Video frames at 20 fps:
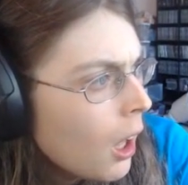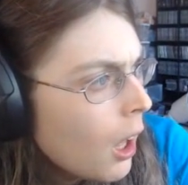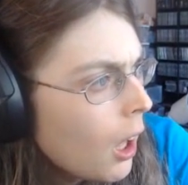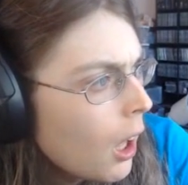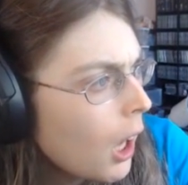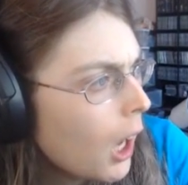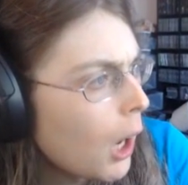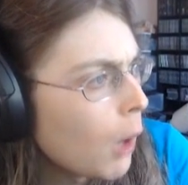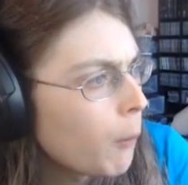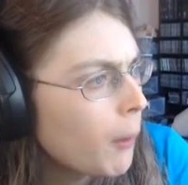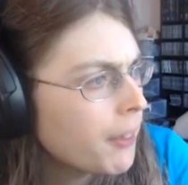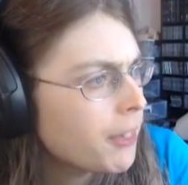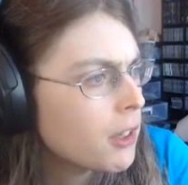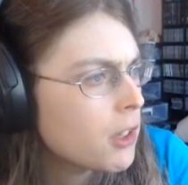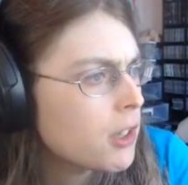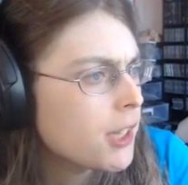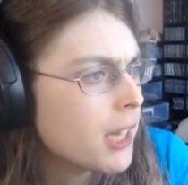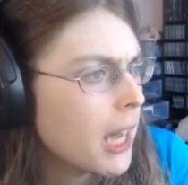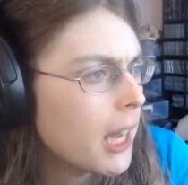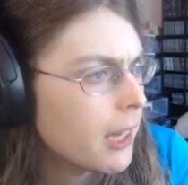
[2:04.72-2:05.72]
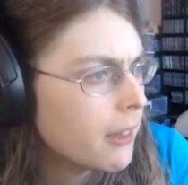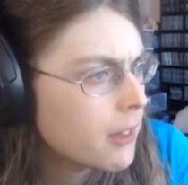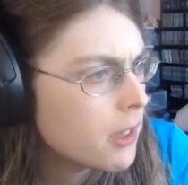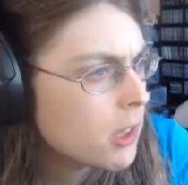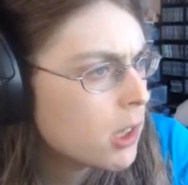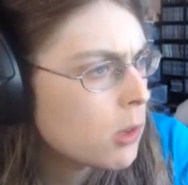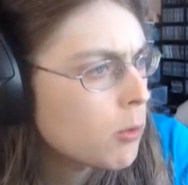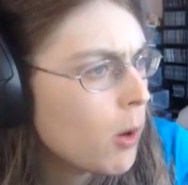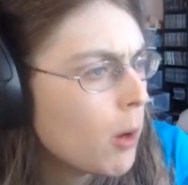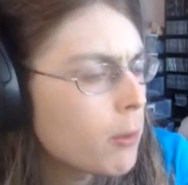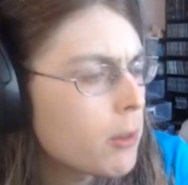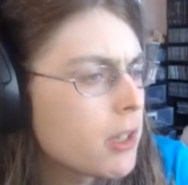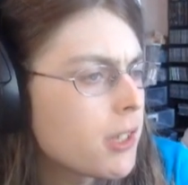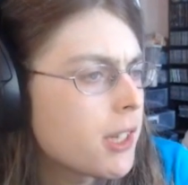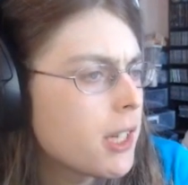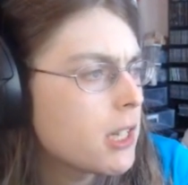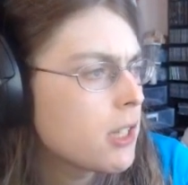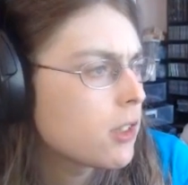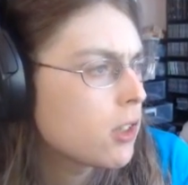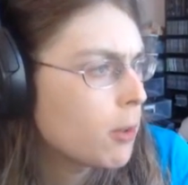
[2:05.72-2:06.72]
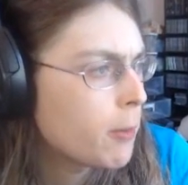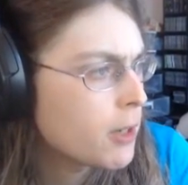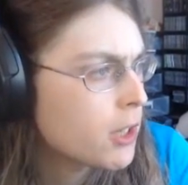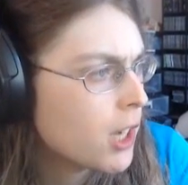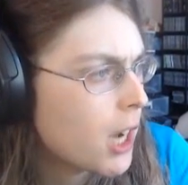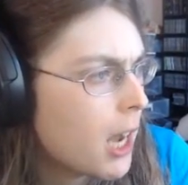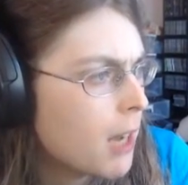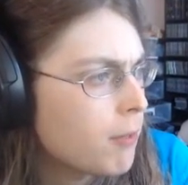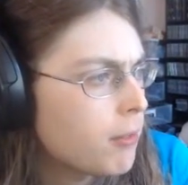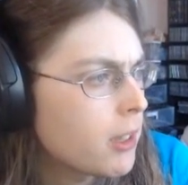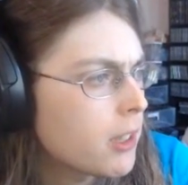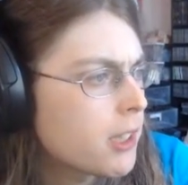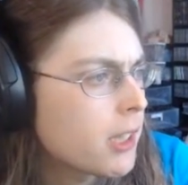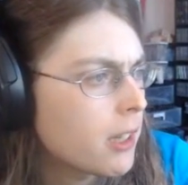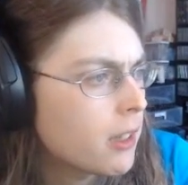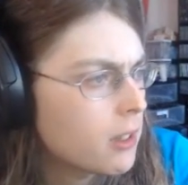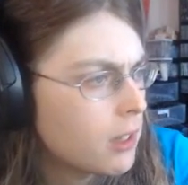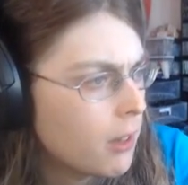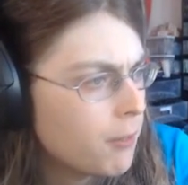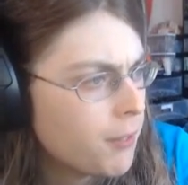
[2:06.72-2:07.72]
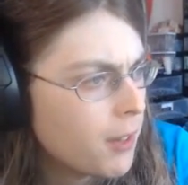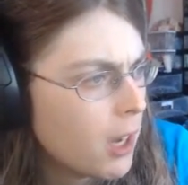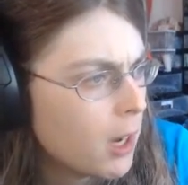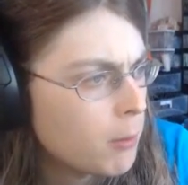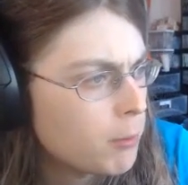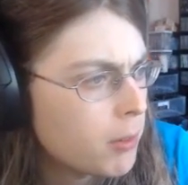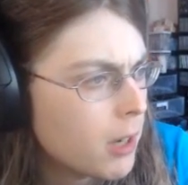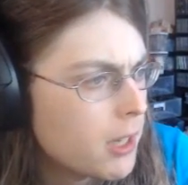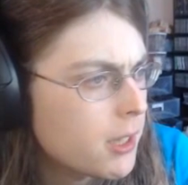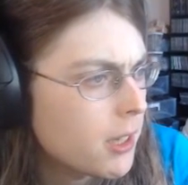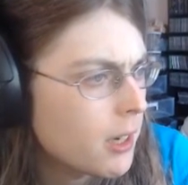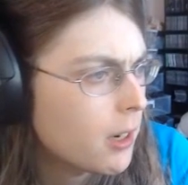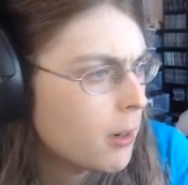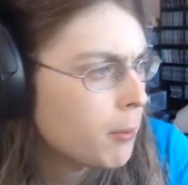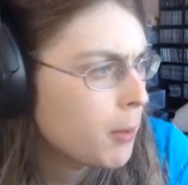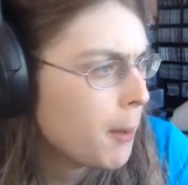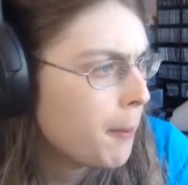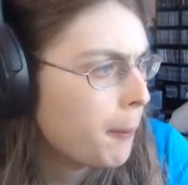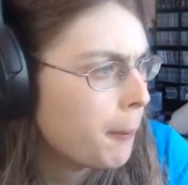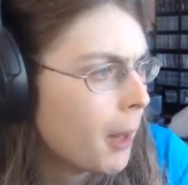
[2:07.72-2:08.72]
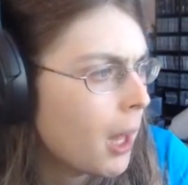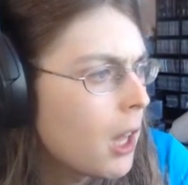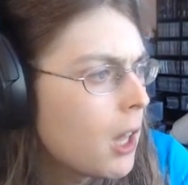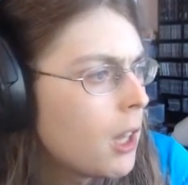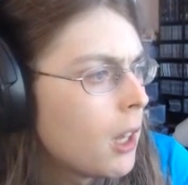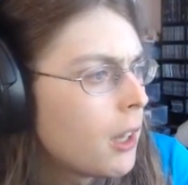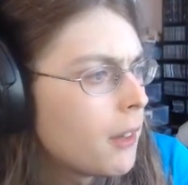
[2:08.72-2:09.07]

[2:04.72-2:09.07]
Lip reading: What they're saying, this is what we're seeing so much conflicts at Cliff Young, president, and blah, blah, blah.